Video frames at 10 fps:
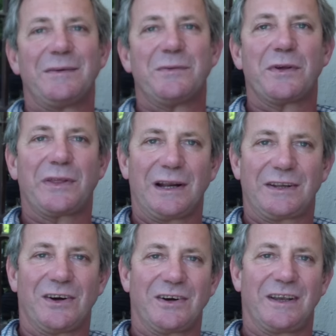with
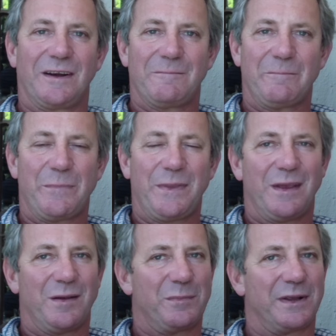Latakia,
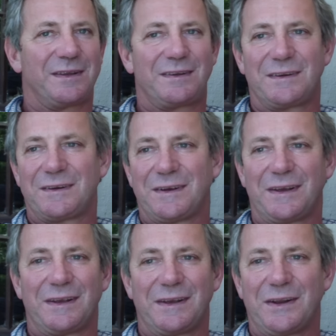but
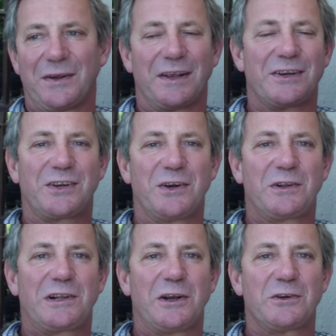you know, they're so
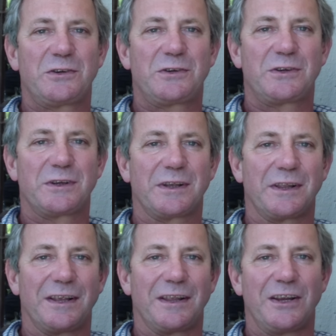close,
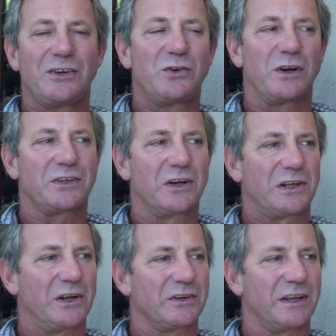these two are so
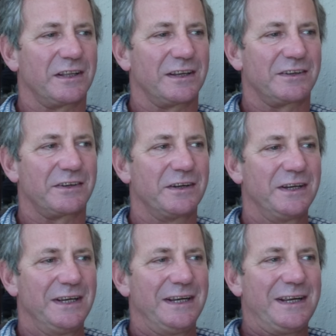close that it's
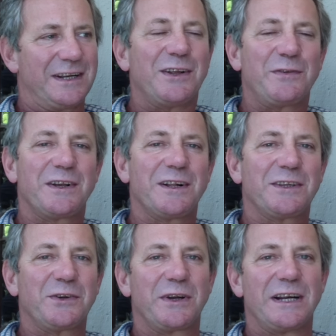
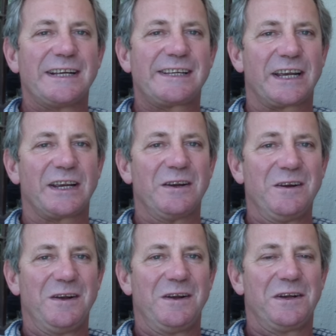difficult to really say
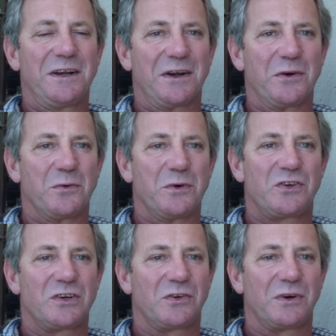
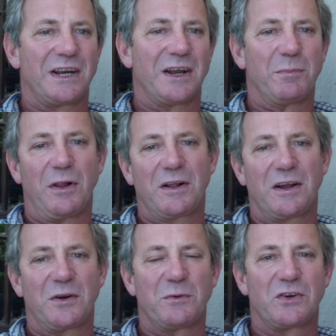which is really a
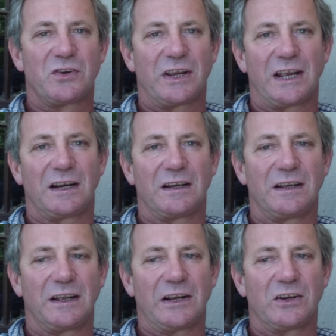Balkan and which is
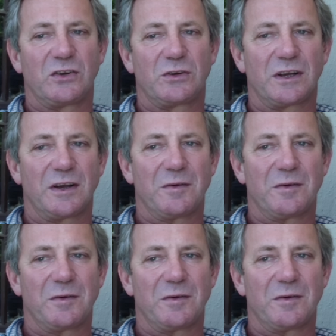English.